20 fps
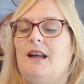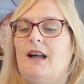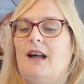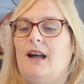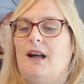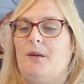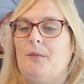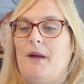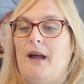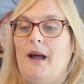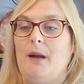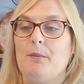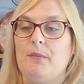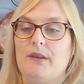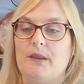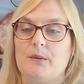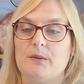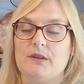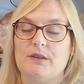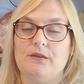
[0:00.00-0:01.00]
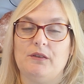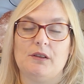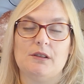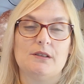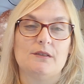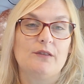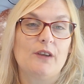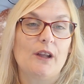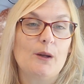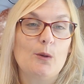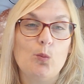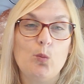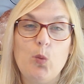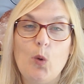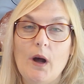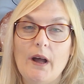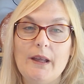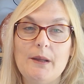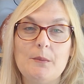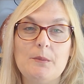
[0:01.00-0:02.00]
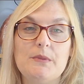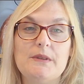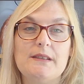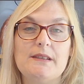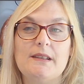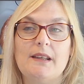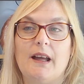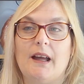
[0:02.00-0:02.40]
a hamper that was full of like wipes